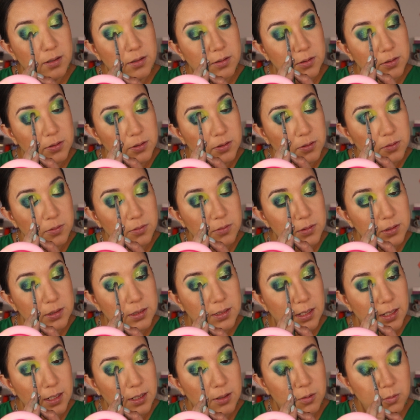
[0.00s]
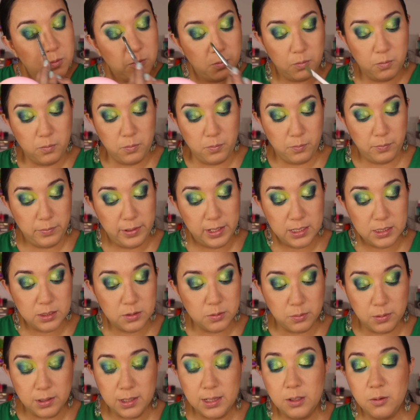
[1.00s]
undertones can mix
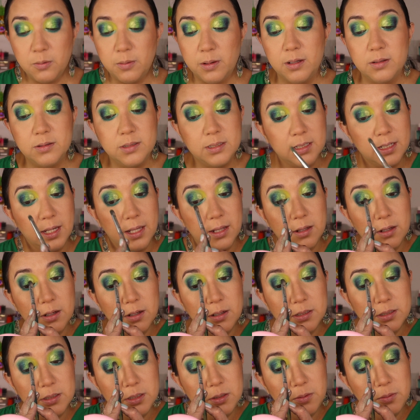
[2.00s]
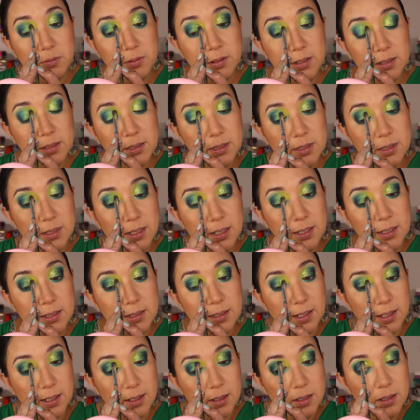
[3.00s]
really well together because you wouldn't think
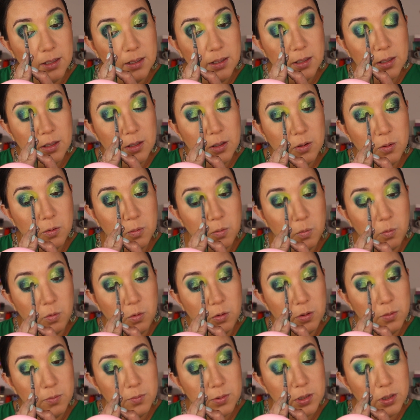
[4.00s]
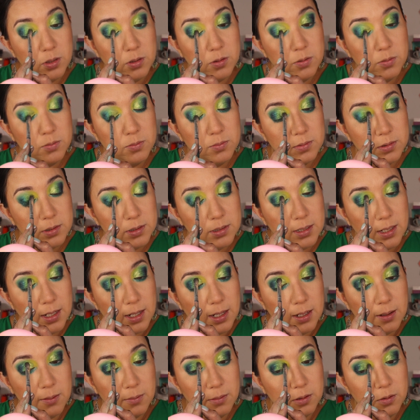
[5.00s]
like warm tones
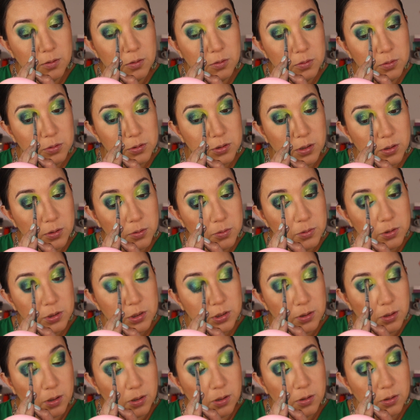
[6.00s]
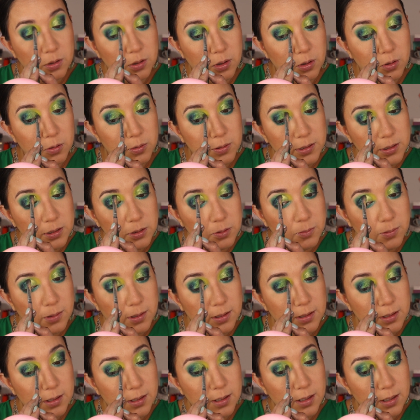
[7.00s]
and cool tones should all go into
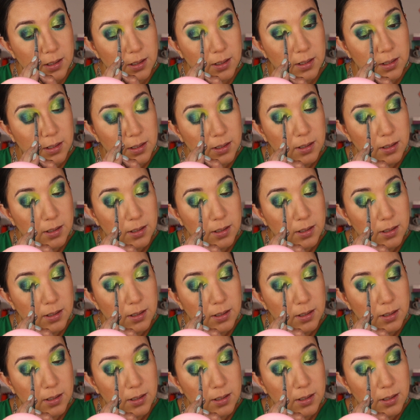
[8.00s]
one look,